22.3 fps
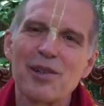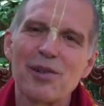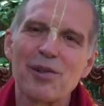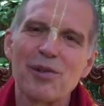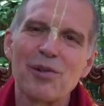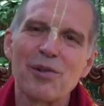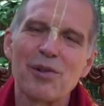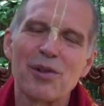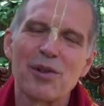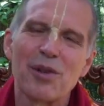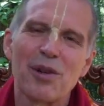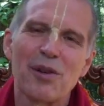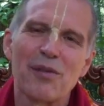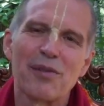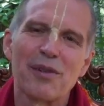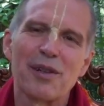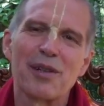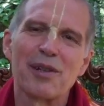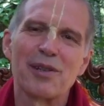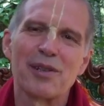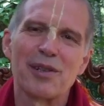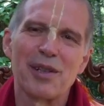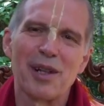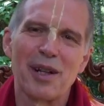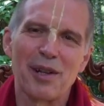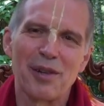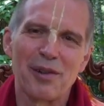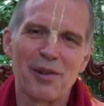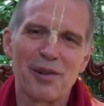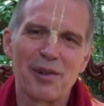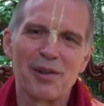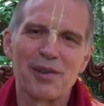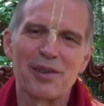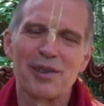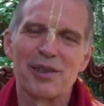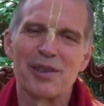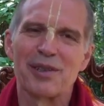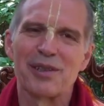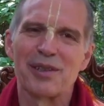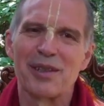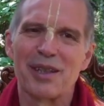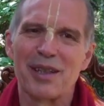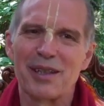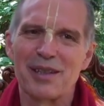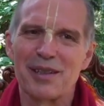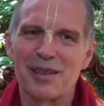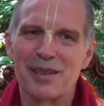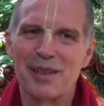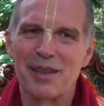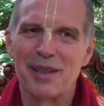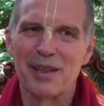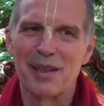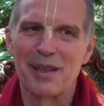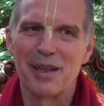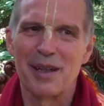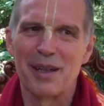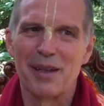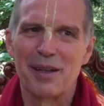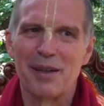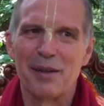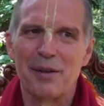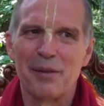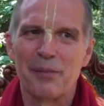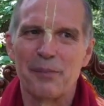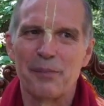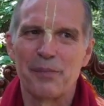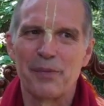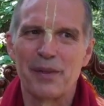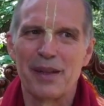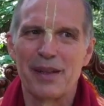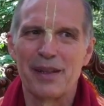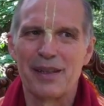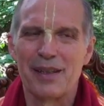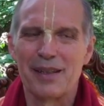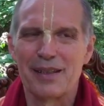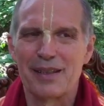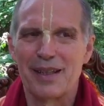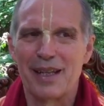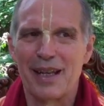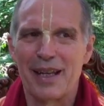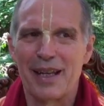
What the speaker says: truth of Krishna consciousness in his